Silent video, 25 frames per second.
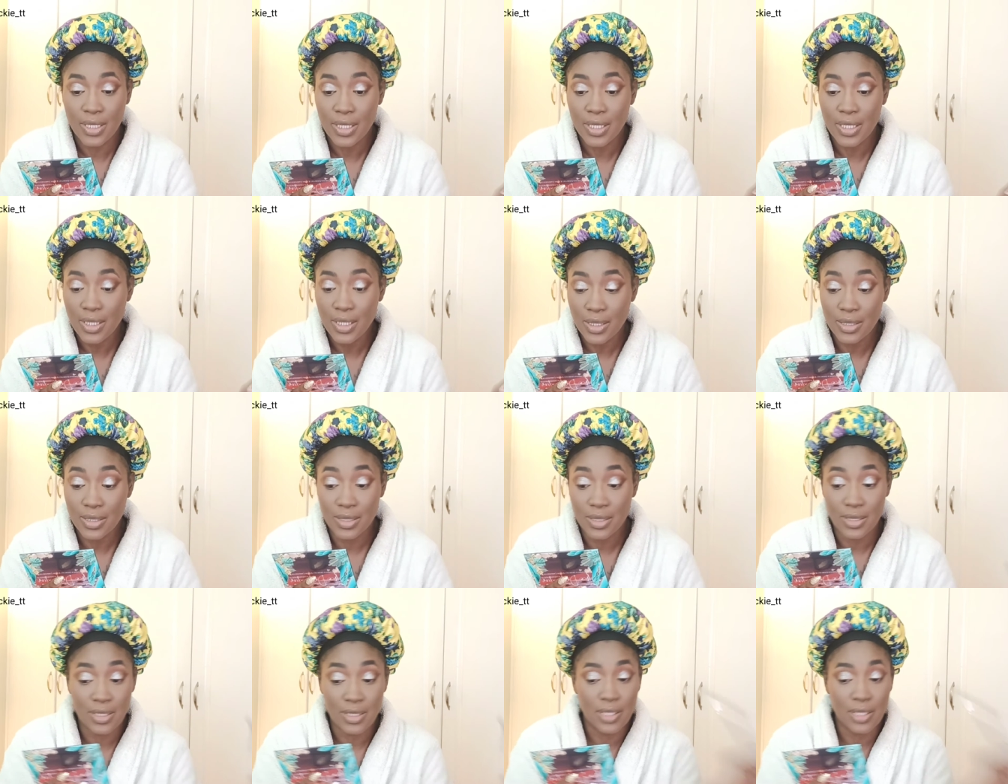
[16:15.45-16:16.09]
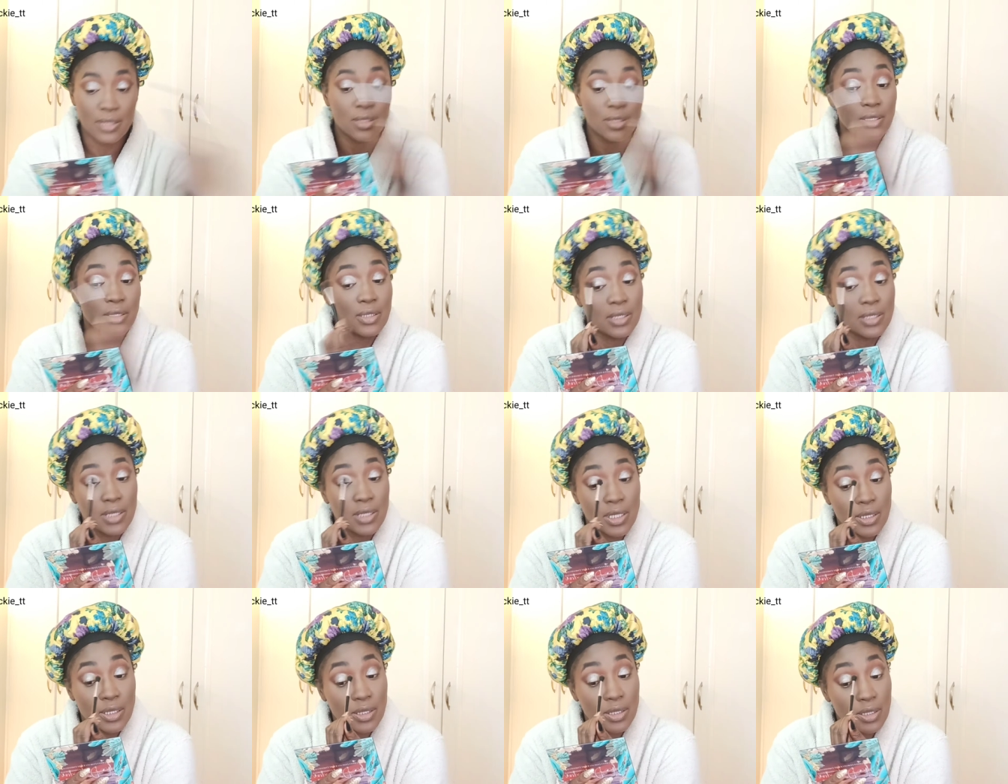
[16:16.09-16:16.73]
Cause
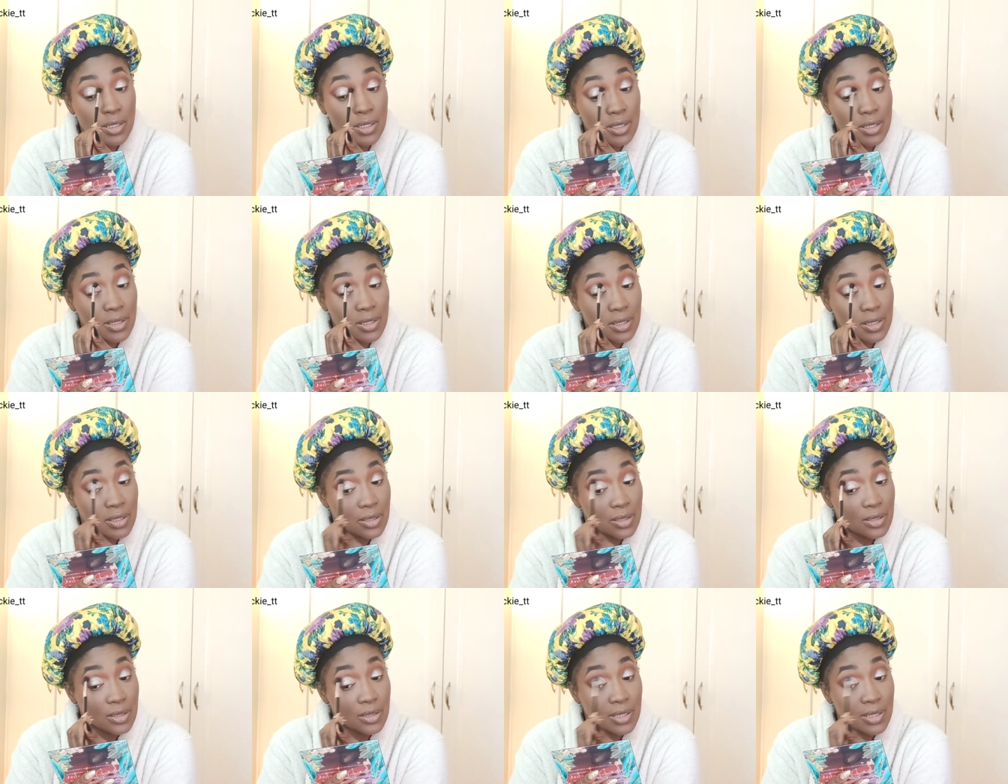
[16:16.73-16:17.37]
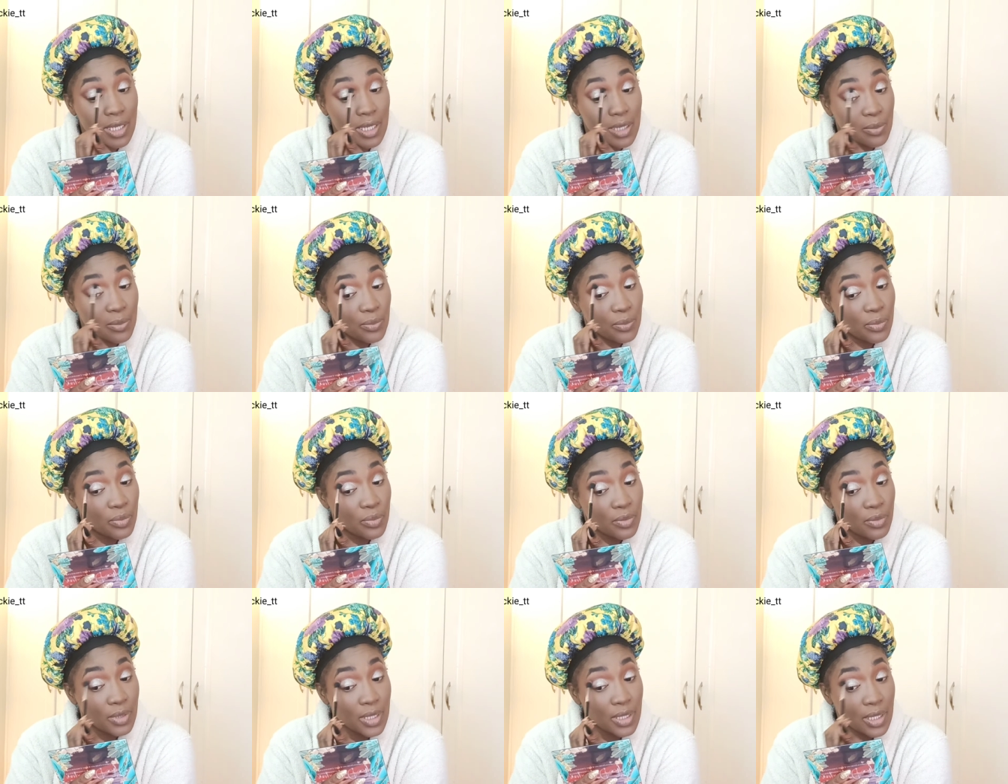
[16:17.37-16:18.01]
it's just that
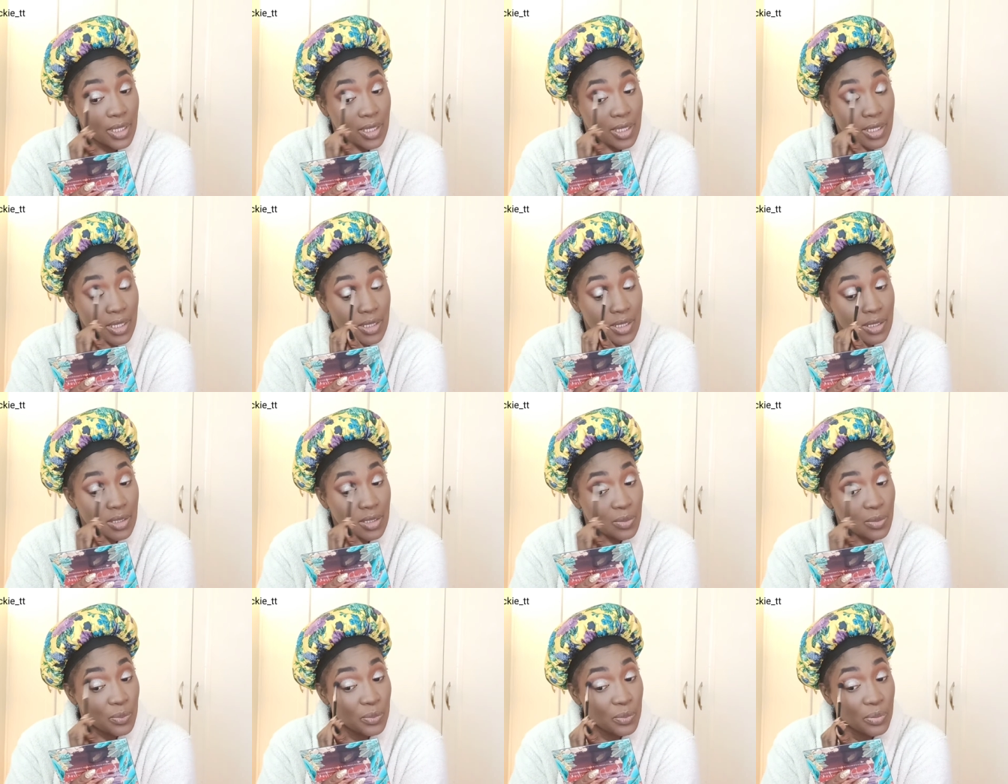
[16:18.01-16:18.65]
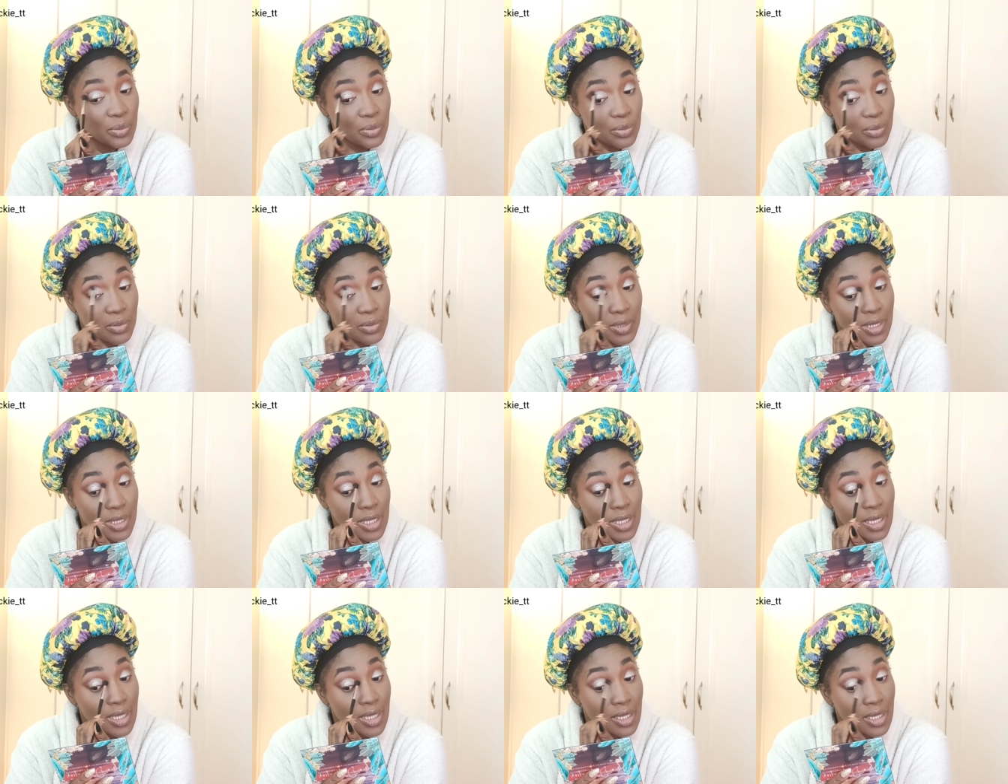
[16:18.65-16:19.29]
pretty, it's
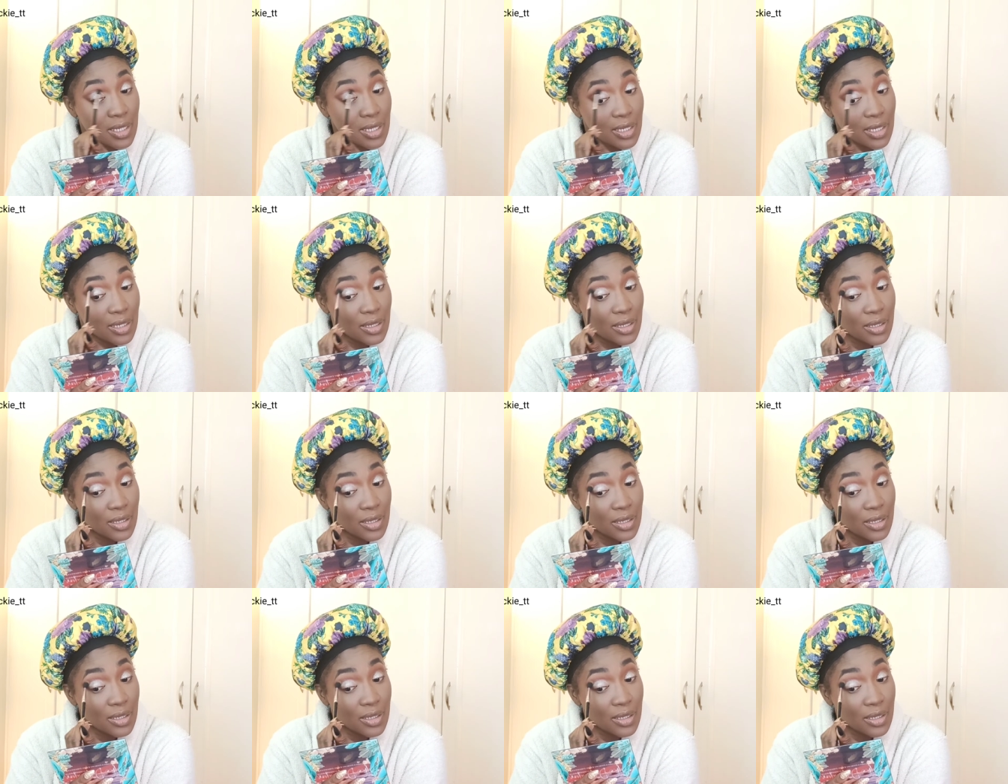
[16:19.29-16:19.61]
pretty